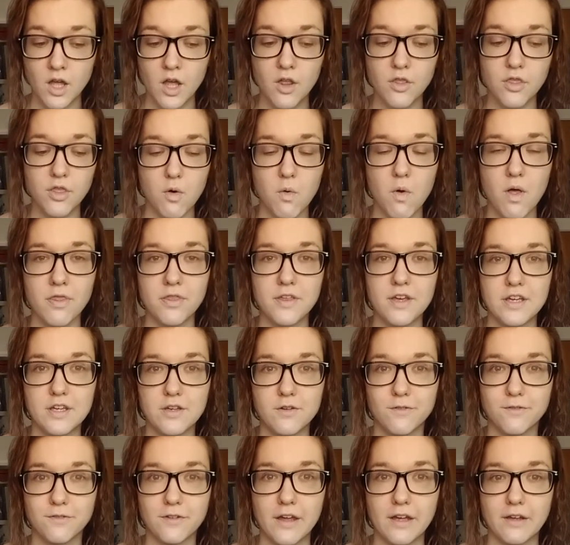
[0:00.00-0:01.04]
the one thing you
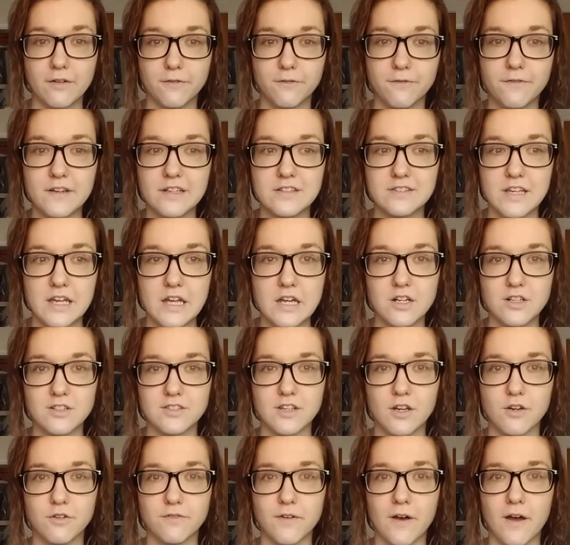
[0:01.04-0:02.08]
like fixate
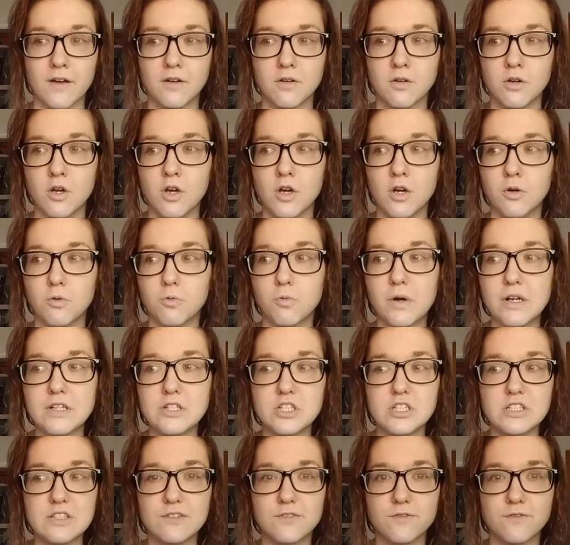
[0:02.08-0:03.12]
yourself on, which
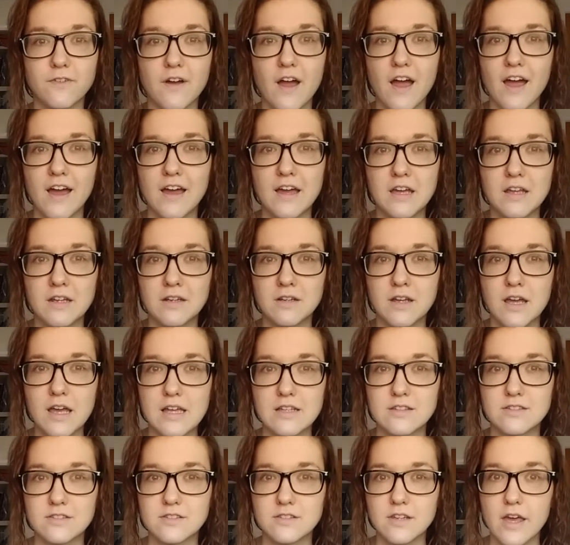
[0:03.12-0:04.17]
is fine.
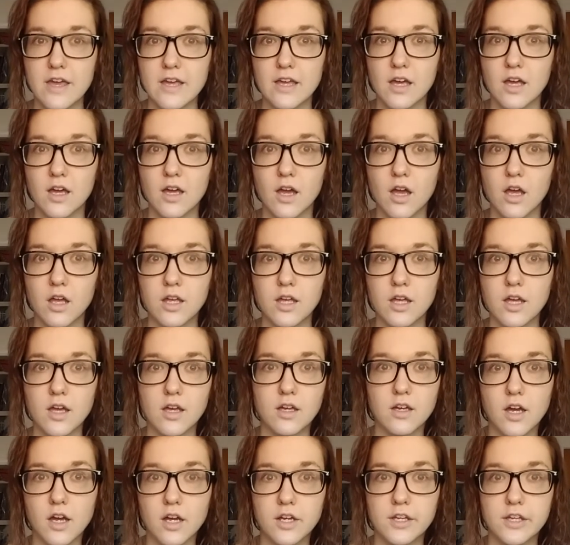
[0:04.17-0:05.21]
It's like
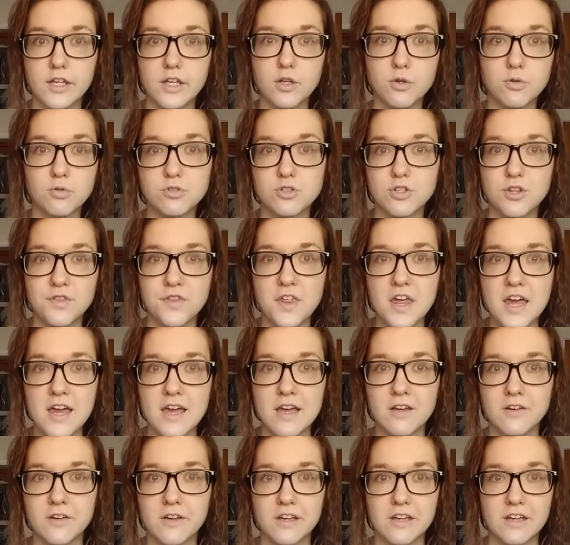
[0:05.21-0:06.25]
a huge
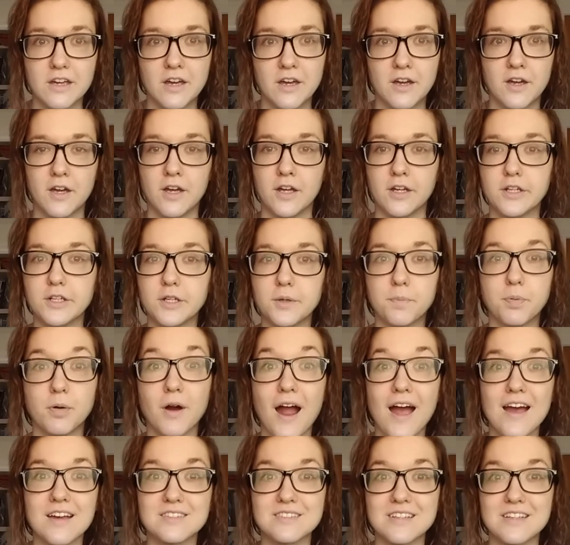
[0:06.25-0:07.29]
thing. Like, you're
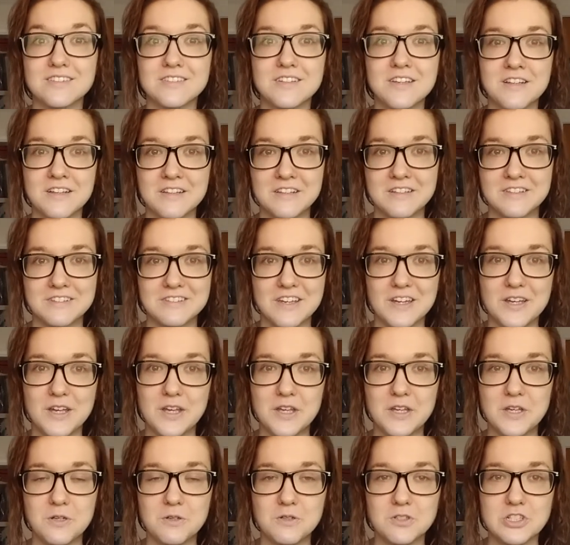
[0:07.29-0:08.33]
processing this like
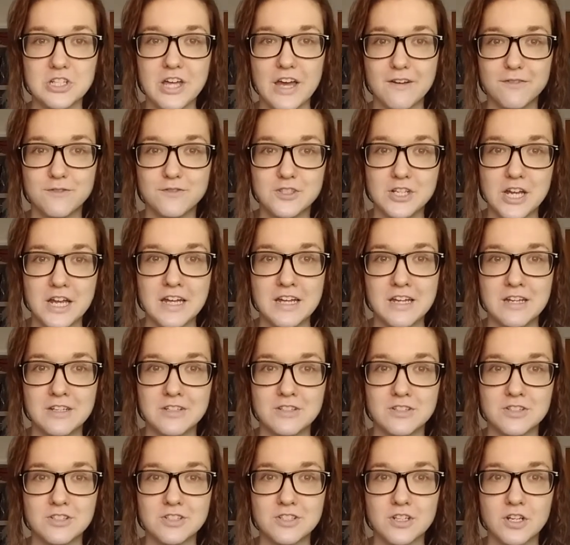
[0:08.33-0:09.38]
huge life
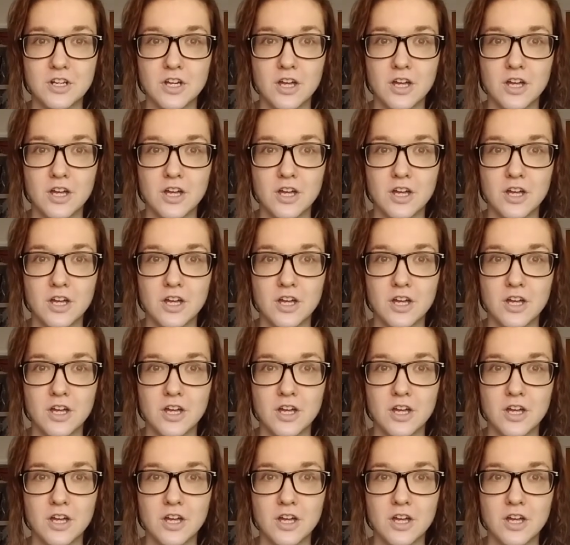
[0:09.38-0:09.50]
change.